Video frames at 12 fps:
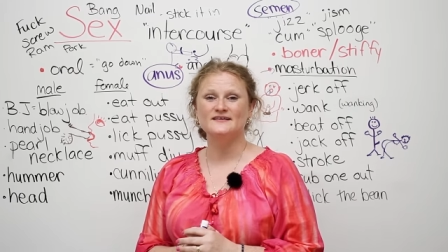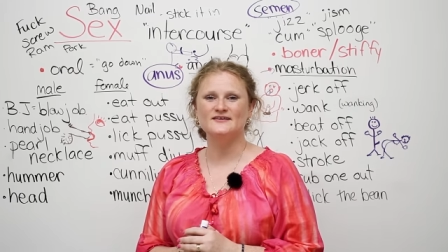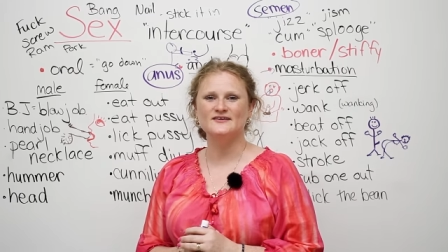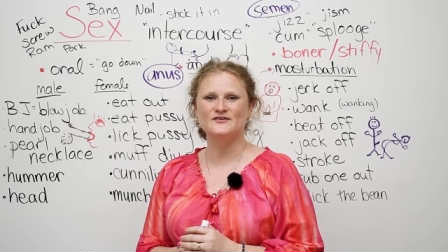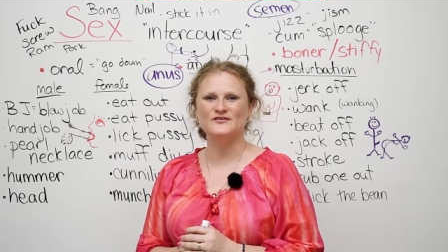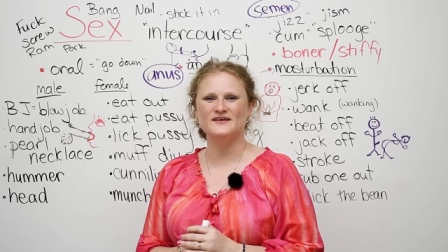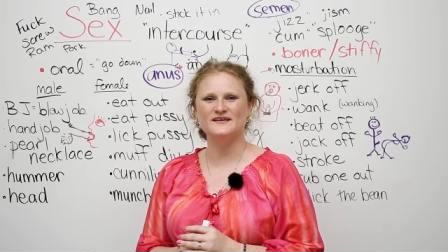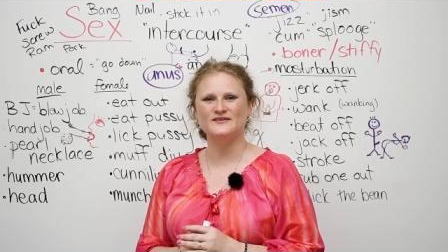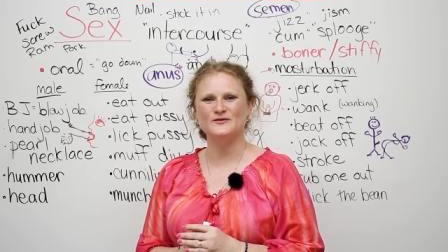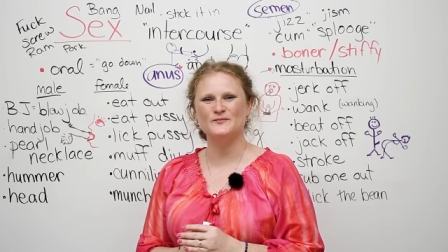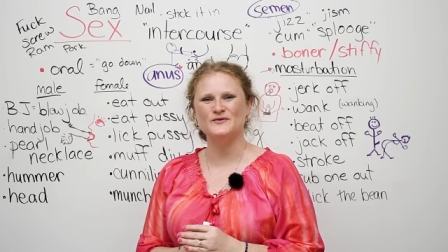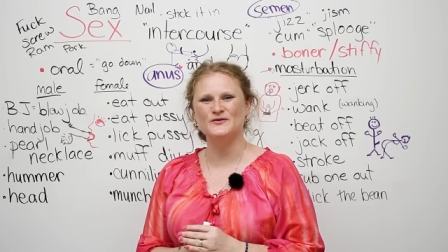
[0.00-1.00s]
Do you think
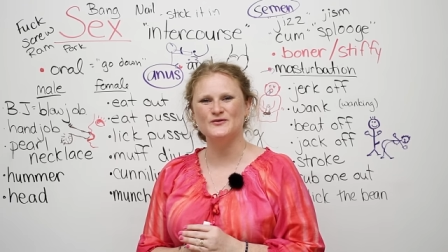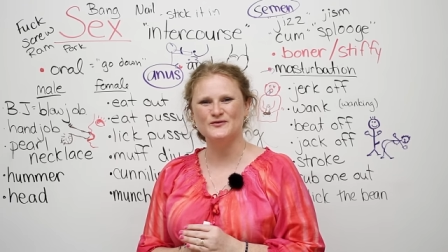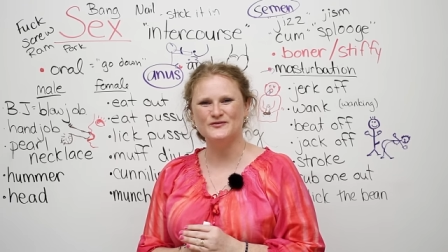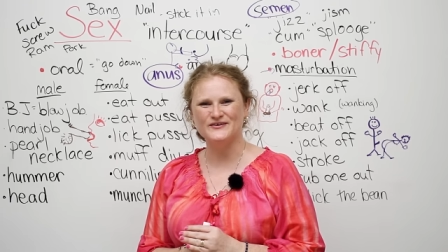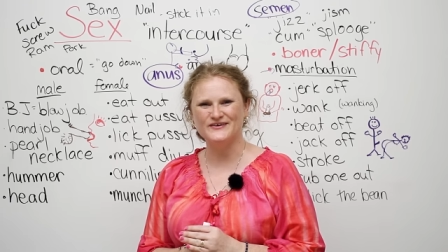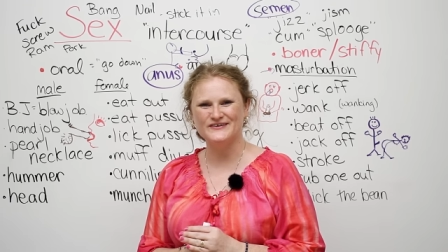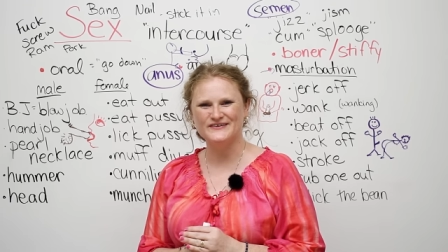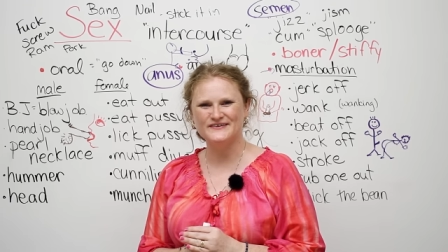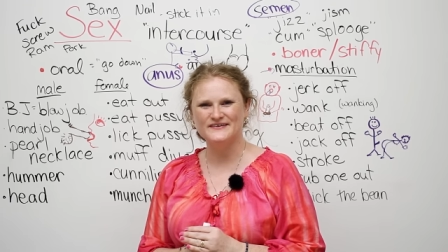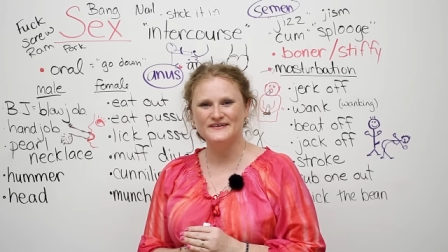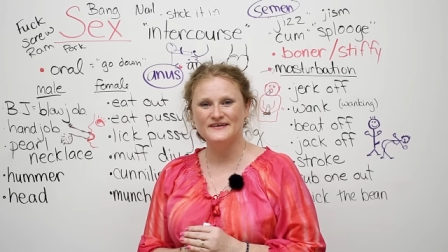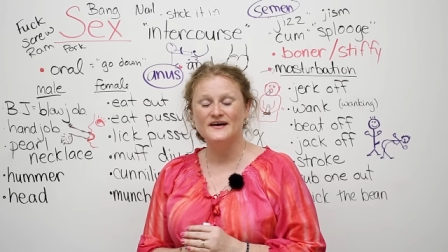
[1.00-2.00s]
they're beautiful?
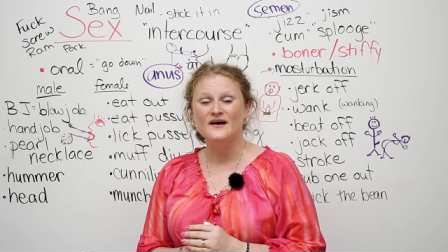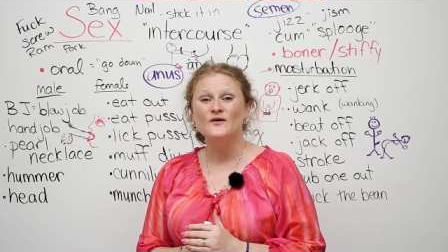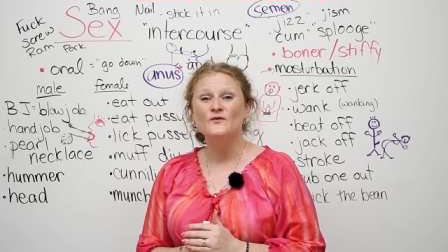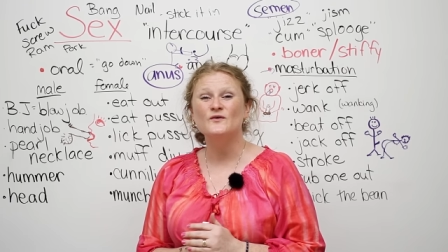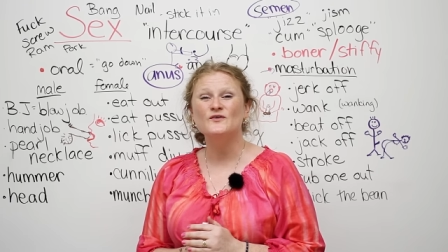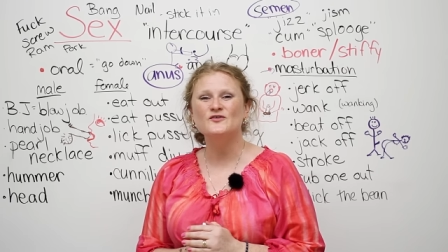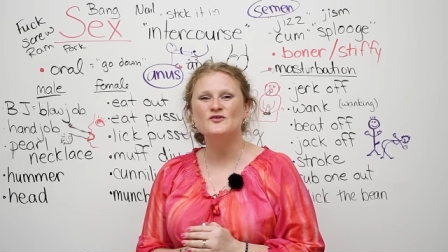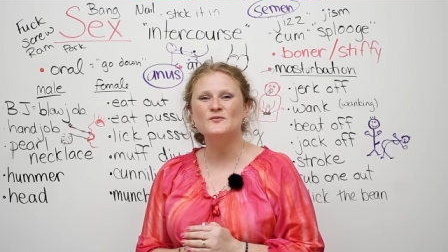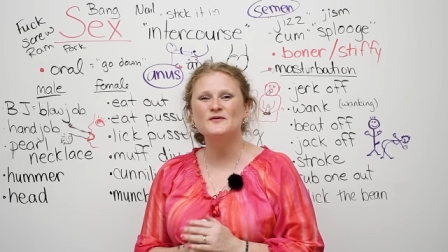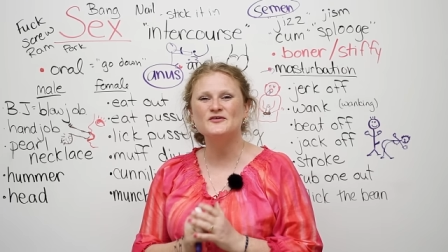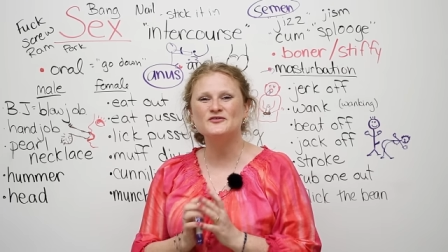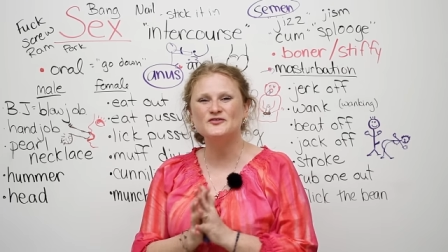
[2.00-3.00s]
Would you
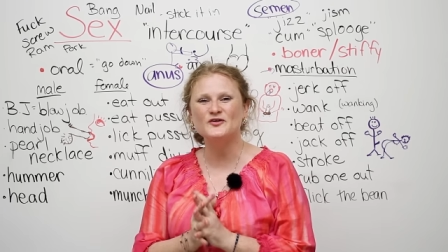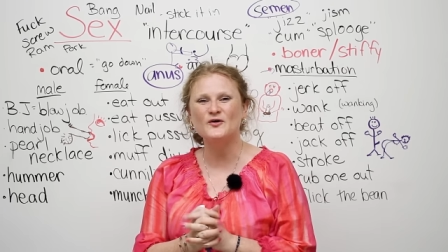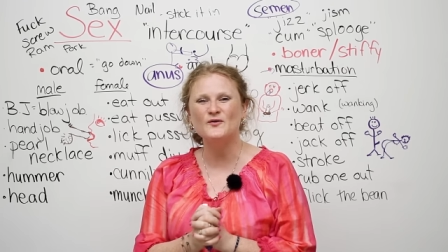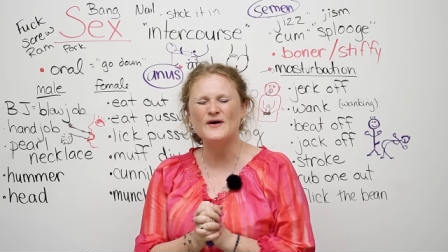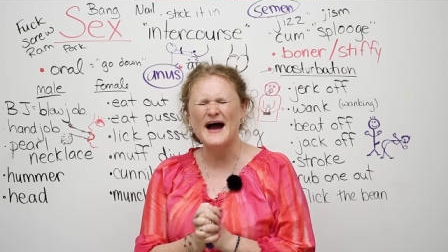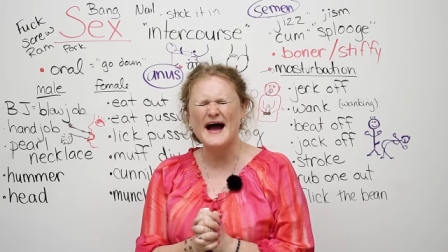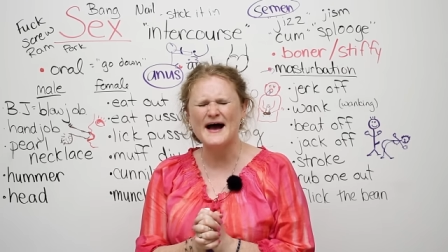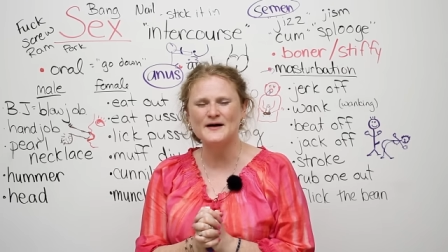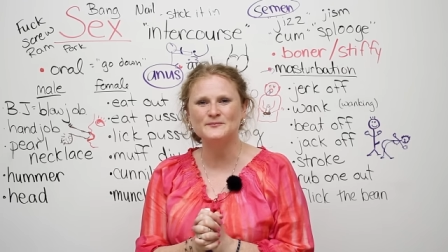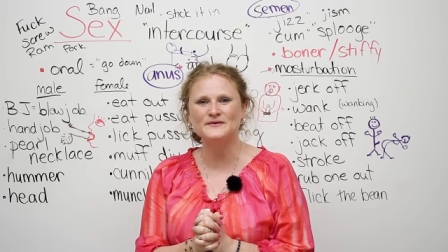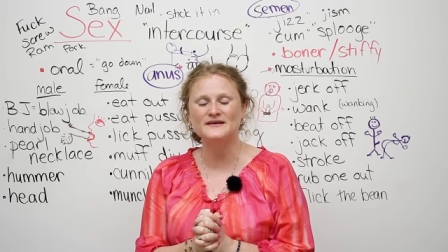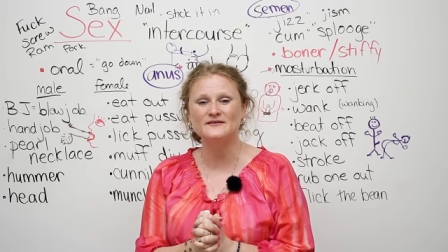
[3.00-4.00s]
be so
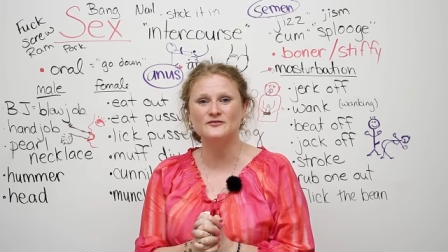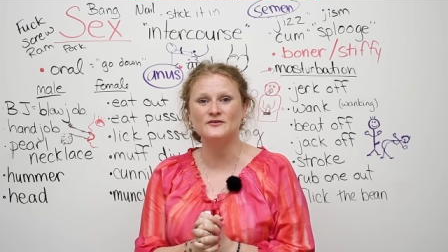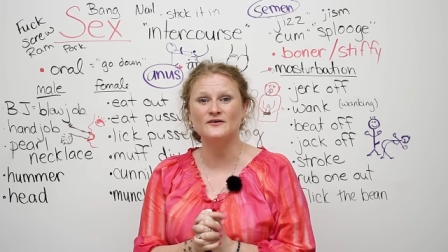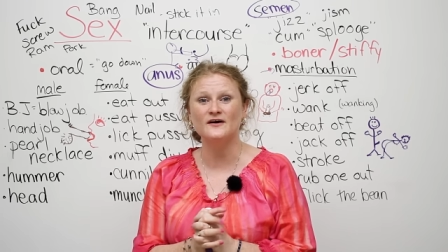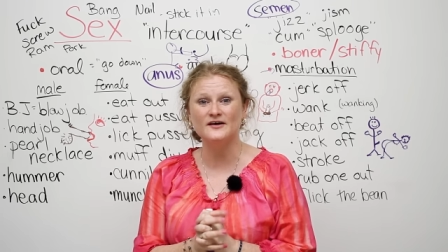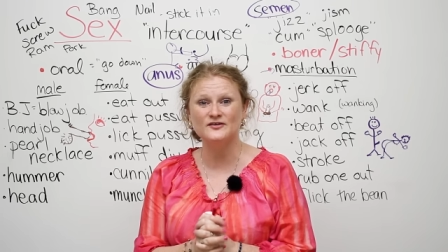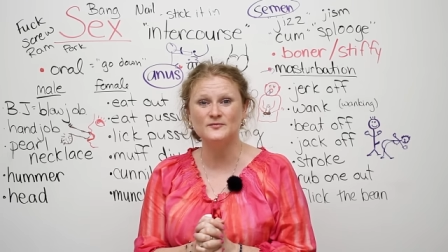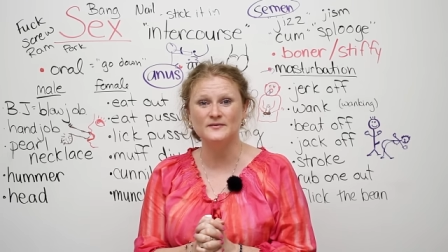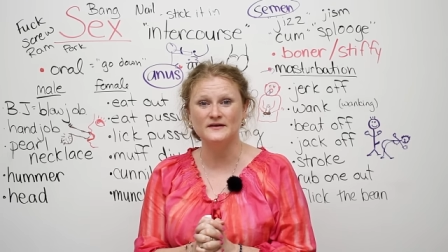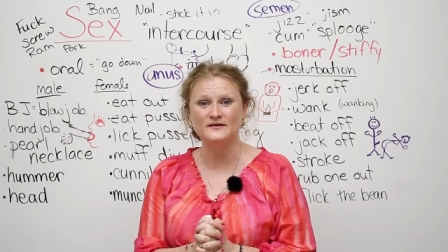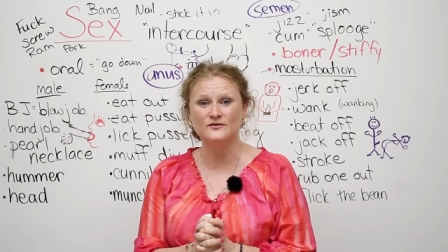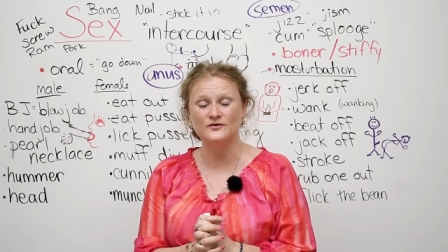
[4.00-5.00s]
happy if your
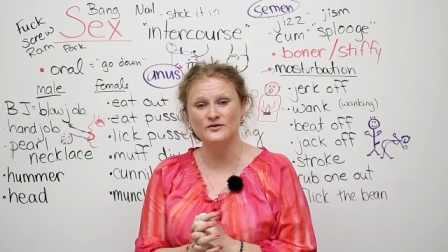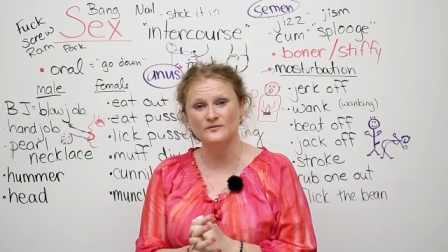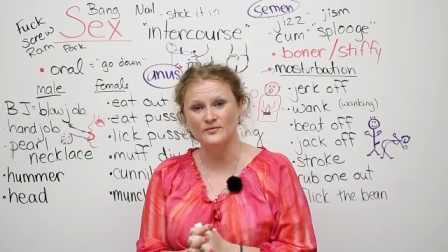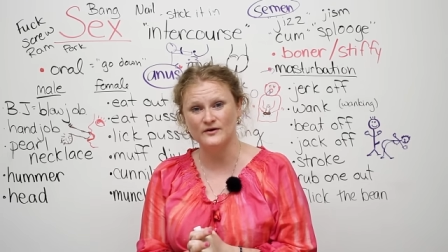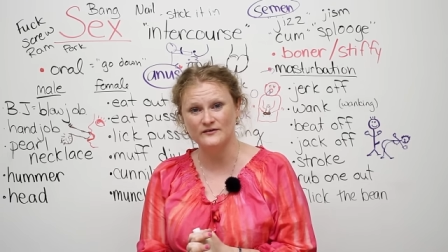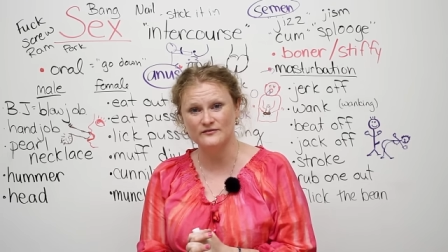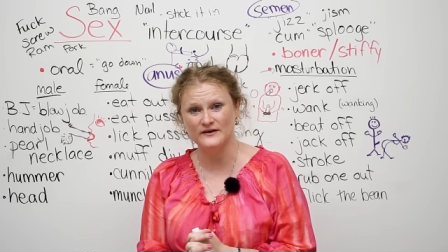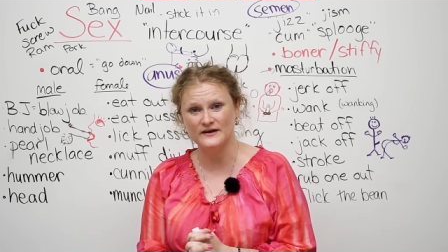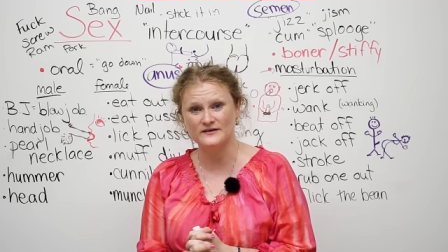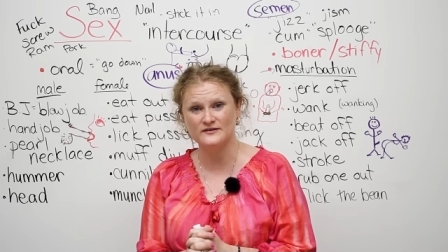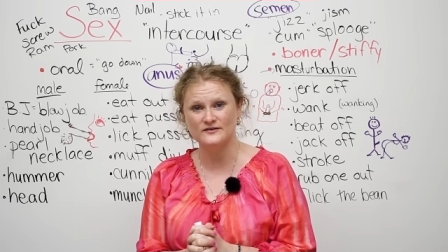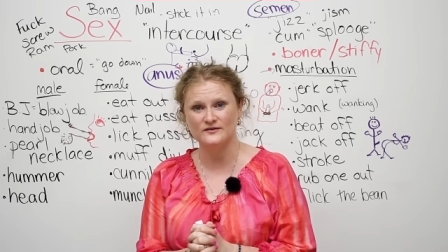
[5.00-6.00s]
husband or your
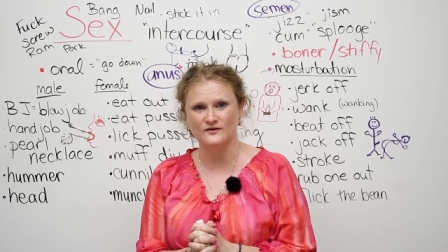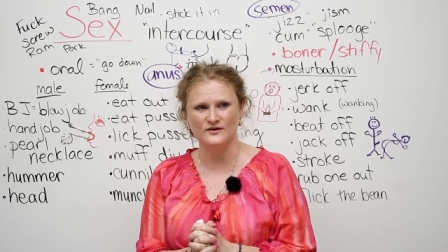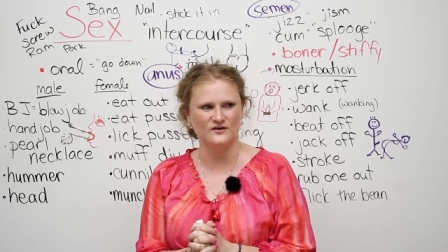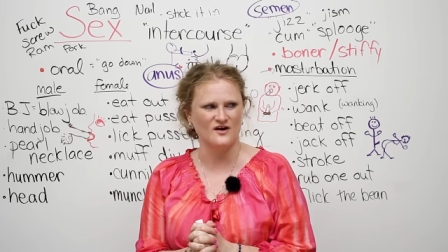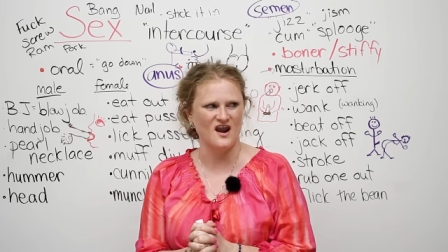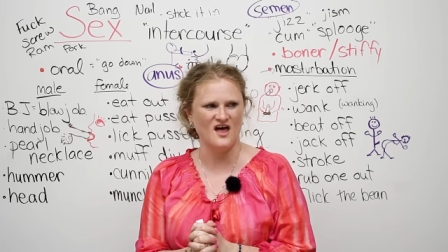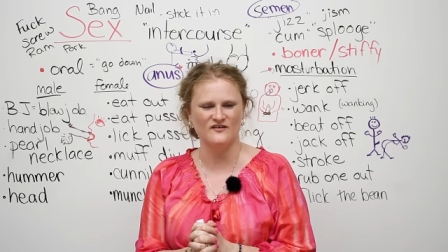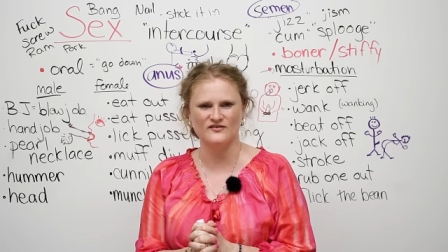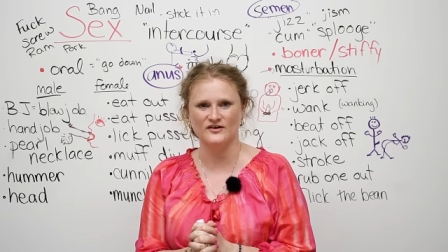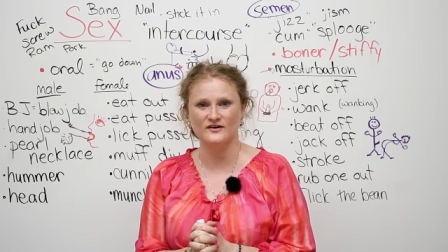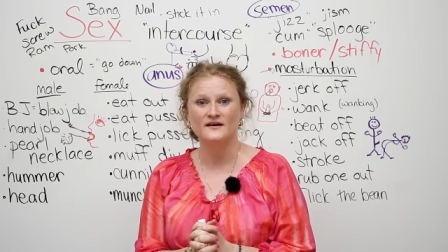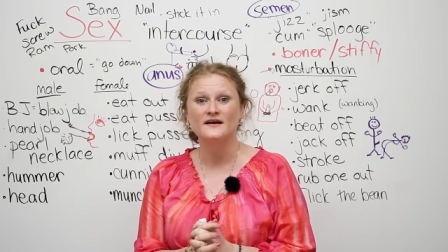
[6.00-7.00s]
boyfriend or your
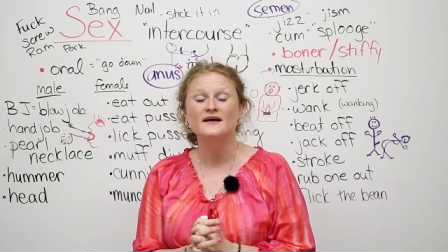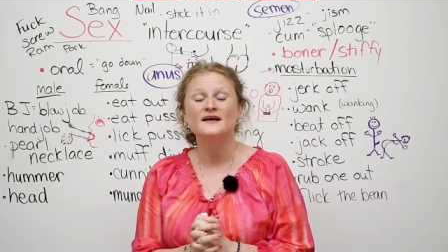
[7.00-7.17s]
lover